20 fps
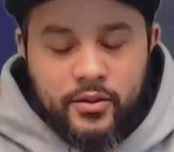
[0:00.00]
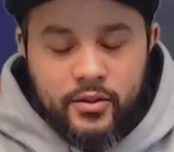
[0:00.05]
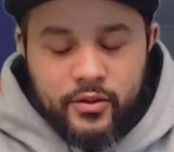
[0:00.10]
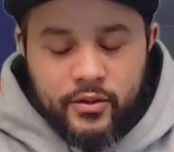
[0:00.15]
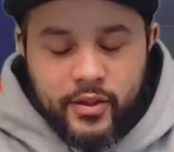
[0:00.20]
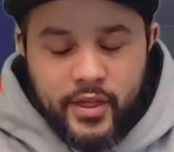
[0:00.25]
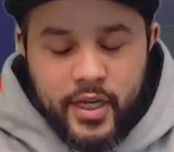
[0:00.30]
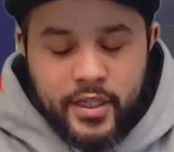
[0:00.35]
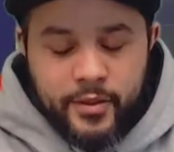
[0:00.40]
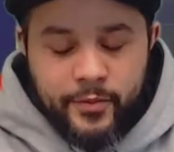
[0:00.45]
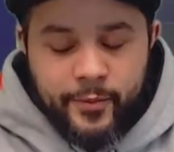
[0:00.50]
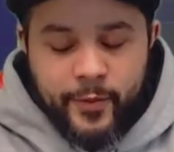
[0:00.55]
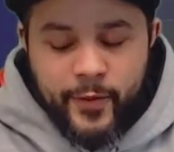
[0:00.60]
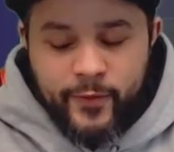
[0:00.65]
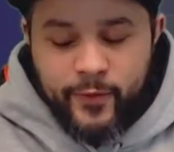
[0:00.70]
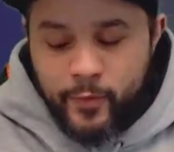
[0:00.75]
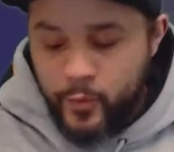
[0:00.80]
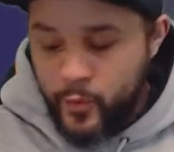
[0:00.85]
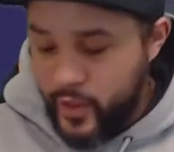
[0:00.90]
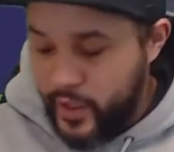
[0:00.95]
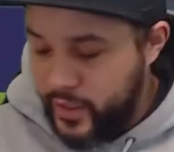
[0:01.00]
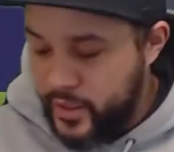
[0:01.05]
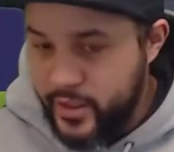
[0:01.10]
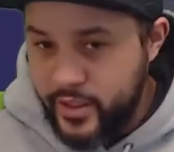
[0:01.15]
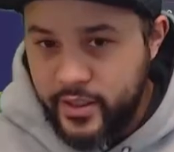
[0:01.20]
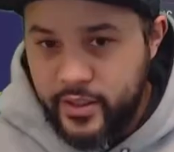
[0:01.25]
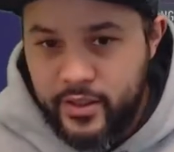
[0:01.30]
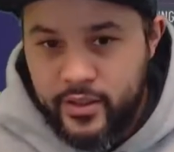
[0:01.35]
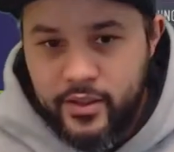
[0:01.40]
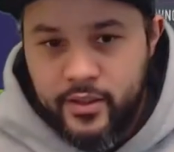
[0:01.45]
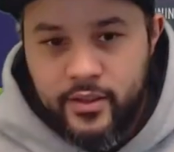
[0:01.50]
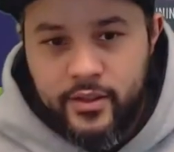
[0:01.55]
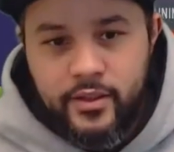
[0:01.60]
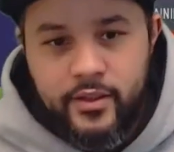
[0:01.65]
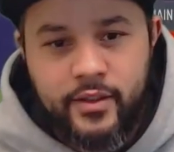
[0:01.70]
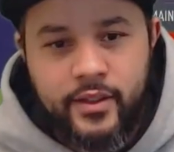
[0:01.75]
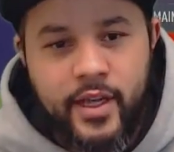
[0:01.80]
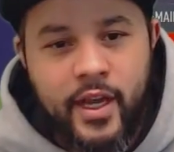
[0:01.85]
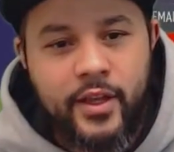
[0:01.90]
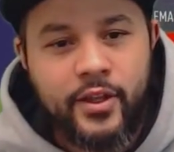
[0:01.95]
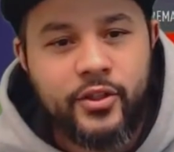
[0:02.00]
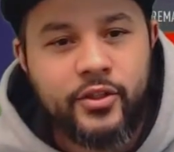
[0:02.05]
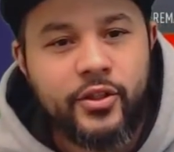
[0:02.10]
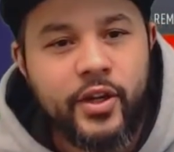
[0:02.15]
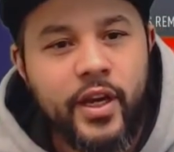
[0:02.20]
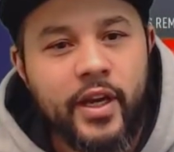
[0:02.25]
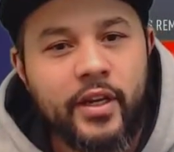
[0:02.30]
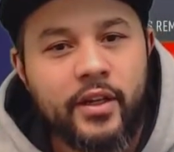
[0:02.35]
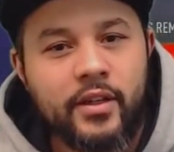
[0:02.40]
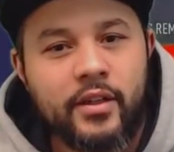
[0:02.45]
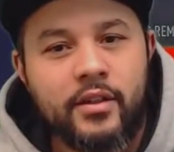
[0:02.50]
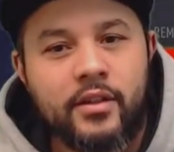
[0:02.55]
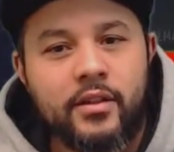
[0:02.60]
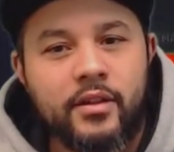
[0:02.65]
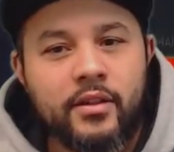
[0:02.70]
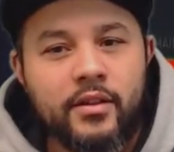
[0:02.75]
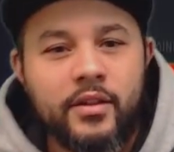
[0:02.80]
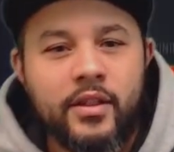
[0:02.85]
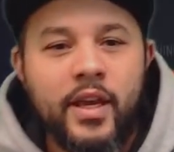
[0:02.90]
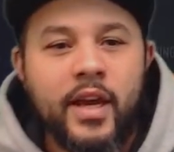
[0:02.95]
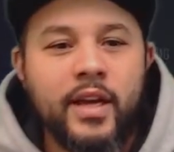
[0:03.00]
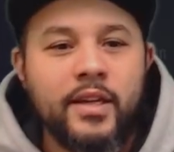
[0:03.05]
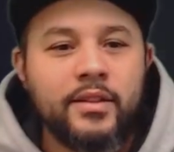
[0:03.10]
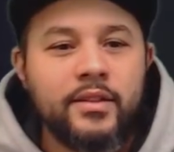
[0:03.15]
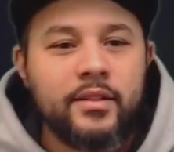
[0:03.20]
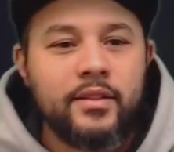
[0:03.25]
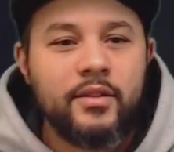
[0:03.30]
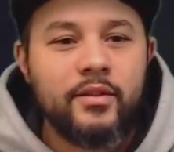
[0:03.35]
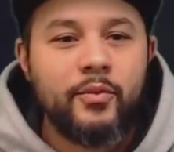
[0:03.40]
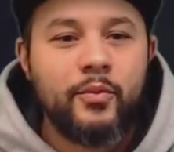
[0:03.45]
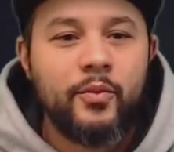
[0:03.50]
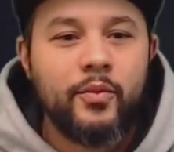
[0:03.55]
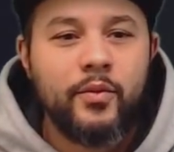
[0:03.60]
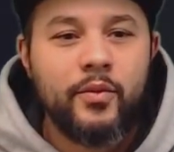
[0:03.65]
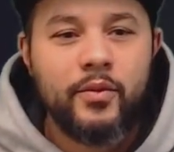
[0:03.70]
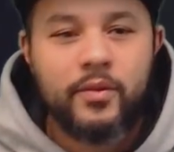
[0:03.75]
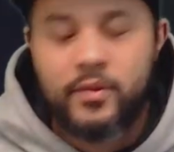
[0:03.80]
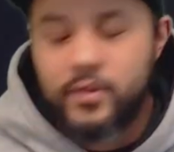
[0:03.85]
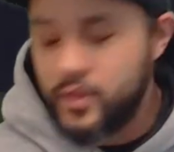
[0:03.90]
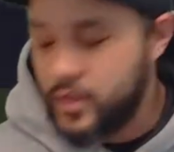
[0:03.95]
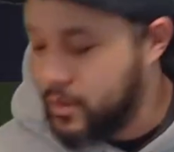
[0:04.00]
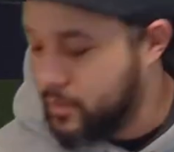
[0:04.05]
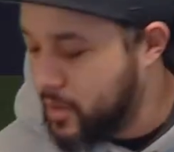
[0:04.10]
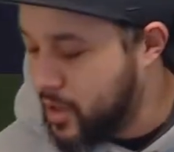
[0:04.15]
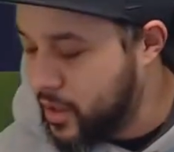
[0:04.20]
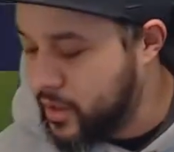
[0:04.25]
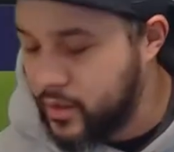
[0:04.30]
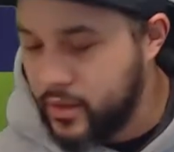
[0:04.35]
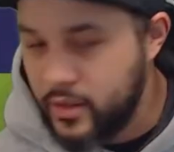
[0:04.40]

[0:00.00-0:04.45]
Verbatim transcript: Thousand FIFA points. Down the drain. Yes. Come on.